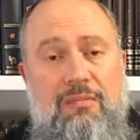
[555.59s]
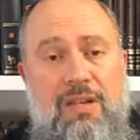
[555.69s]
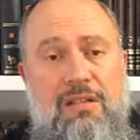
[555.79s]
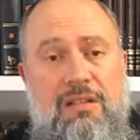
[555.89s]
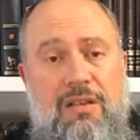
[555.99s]

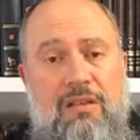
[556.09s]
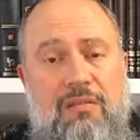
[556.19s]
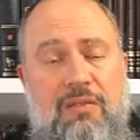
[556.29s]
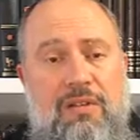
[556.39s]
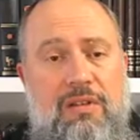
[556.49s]
based
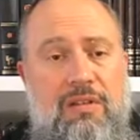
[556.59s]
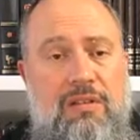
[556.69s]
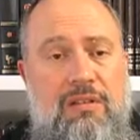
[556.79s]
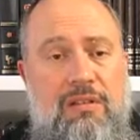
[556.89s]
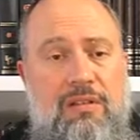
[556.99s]
on what
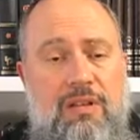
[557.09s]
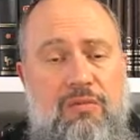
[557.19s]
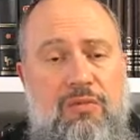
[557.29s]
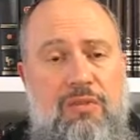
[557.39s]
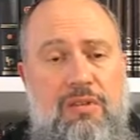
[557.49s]
the
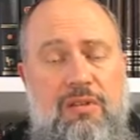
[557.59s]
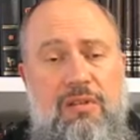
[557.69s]
Talmud